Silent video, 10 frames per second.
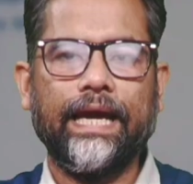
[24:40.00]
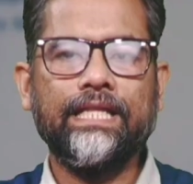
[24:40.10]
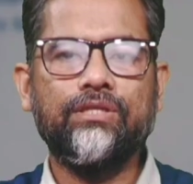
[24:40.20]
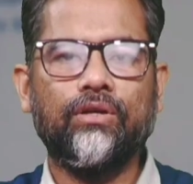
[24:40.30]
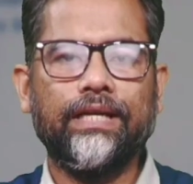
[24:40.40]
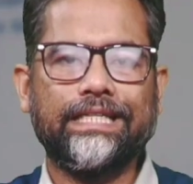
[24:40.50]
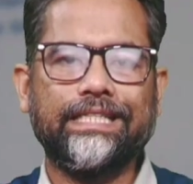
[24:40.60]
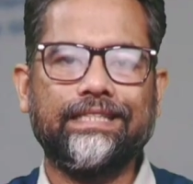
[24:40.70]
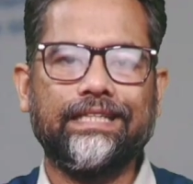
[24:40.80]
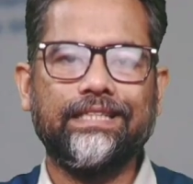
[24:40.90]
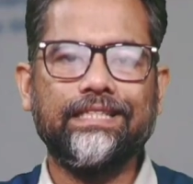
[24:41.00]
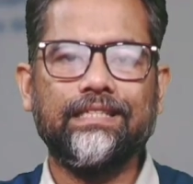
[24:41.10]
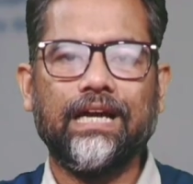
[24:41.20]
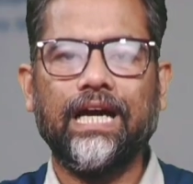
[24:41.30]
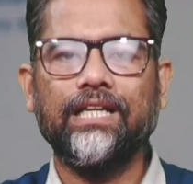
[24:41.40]
Hands-on
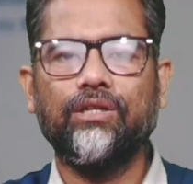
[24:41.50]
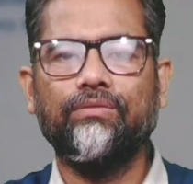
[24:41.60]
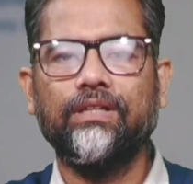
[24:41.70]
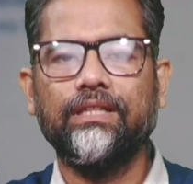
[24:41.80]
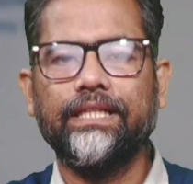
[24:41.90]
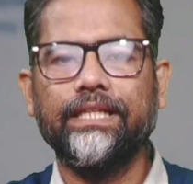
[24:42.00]
exercises uncover